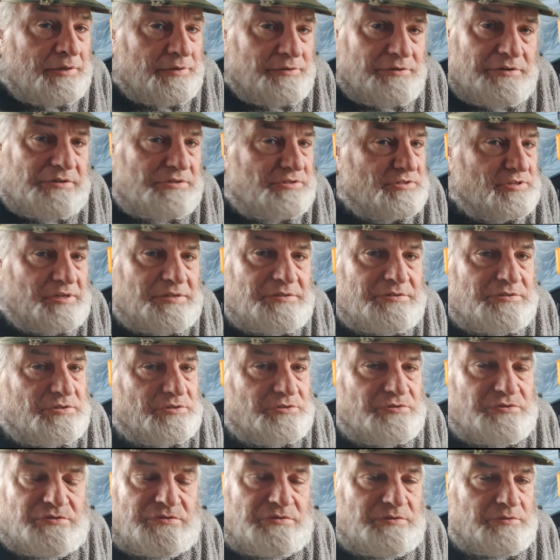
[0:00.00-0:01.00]
you tend
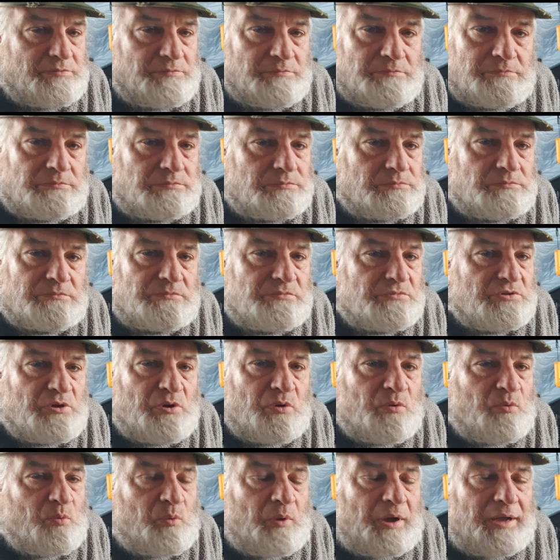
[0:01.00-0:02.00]
to
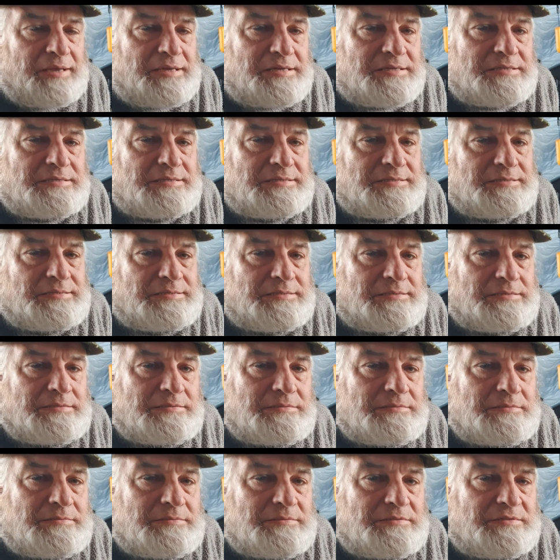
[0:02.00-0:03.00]
always
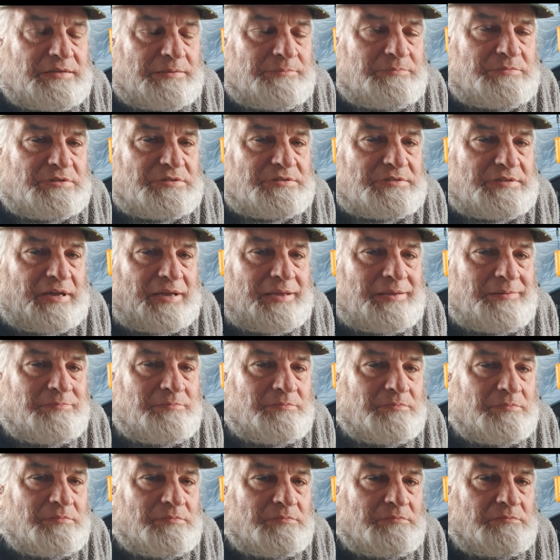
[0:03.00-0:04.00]
seem to take
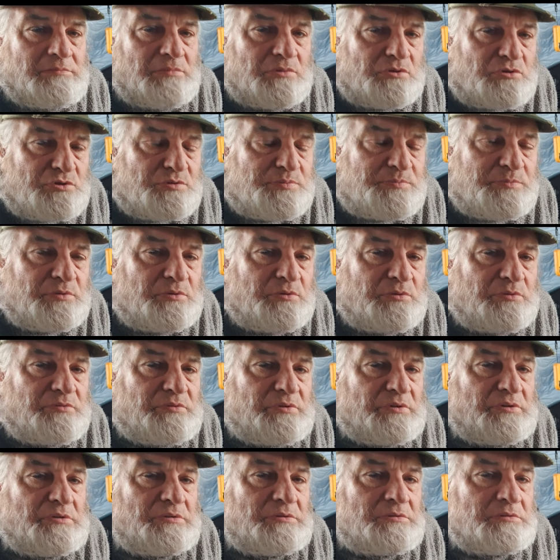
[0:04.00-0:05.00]
much more
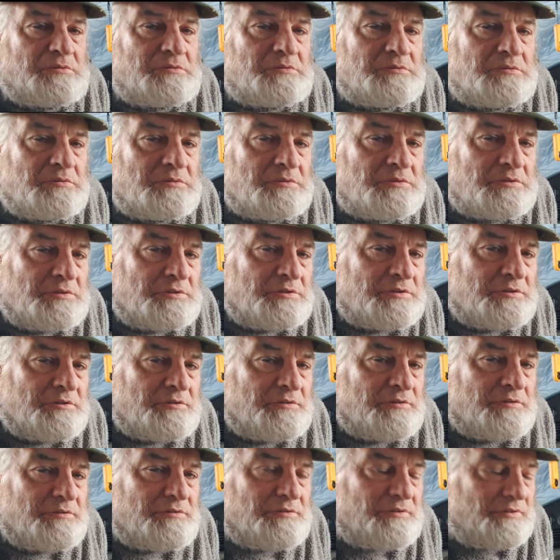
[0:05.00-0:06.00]
than
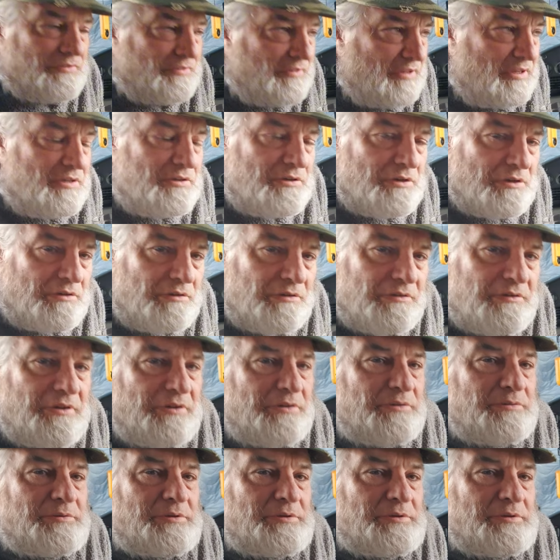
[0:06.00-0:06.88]
you think you're gonna.